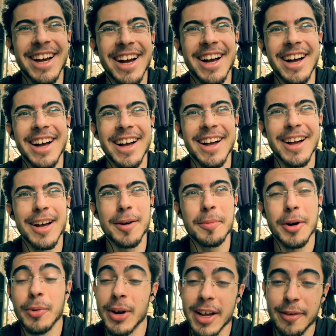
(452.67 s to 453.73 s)
Uh,
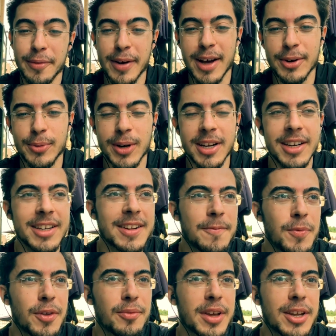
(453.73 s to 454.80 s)
but when I find one,
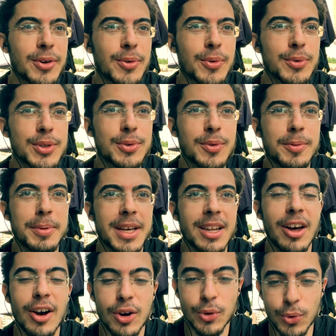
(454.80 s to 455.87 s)
the videos will be a
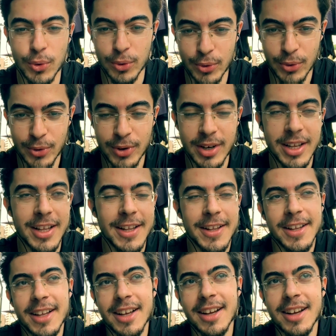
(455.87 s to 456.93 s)
lot cooler.
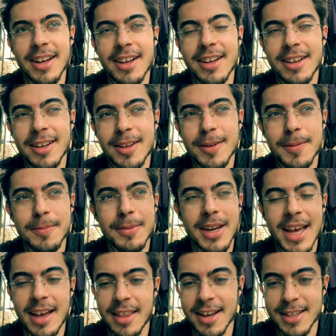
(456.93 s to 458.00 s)
Um, but
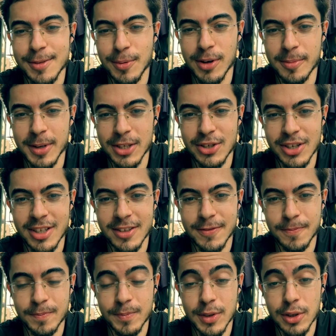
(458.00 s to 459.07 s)
yeah, that's pretty much it.
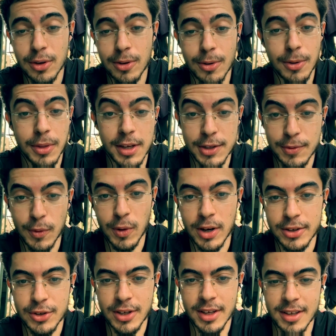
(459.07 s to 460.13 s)
So thanks for
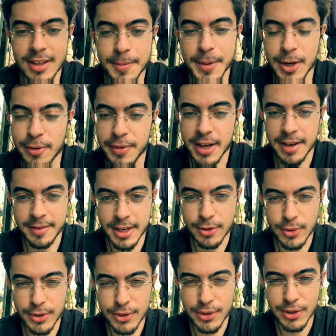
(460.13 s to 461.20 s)
watching. Let me know if you have any
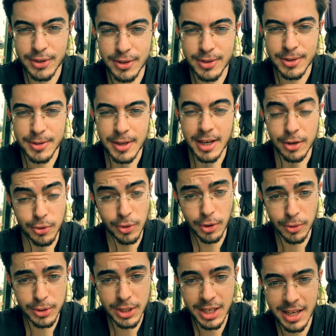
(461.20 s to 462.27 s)
questions. I do
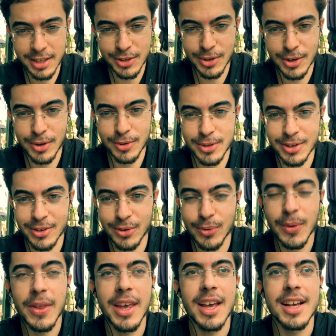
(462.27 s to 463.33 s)
coaching, as you know, so
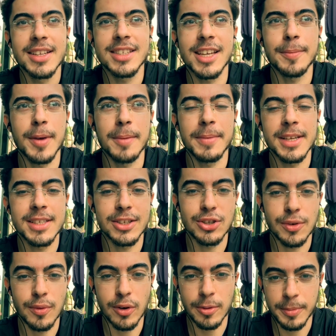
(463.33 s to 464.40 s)
send me a message
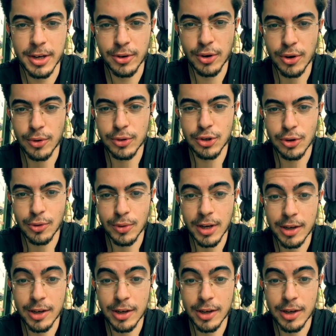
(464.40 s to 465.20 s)
if you want me to coach you.